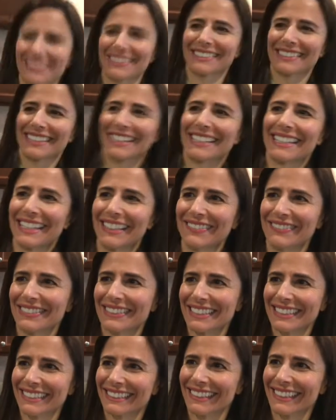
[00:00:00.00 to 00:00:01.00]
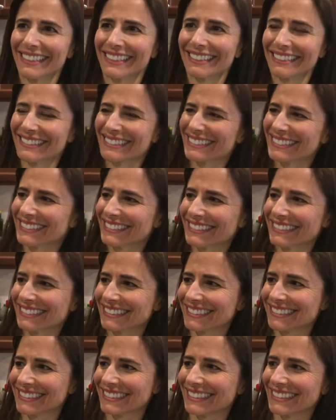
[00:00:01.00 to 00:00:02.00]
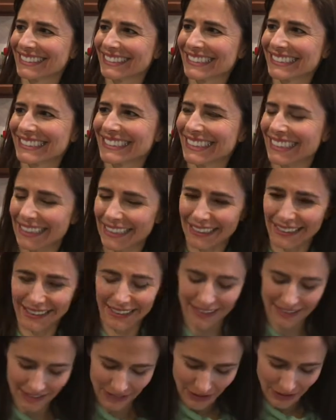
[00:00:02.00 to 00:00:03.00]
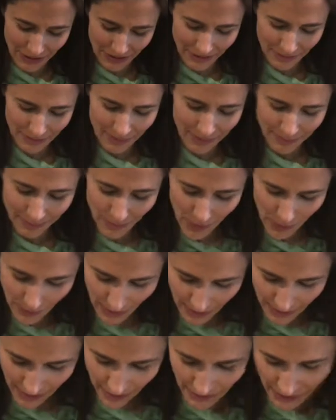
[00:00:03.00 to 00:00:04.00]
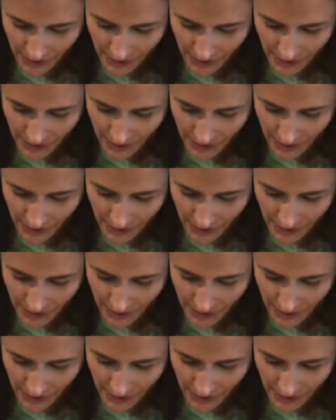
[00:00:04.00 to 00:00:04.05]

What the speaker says: Again with this lid. Need to do some more workouts.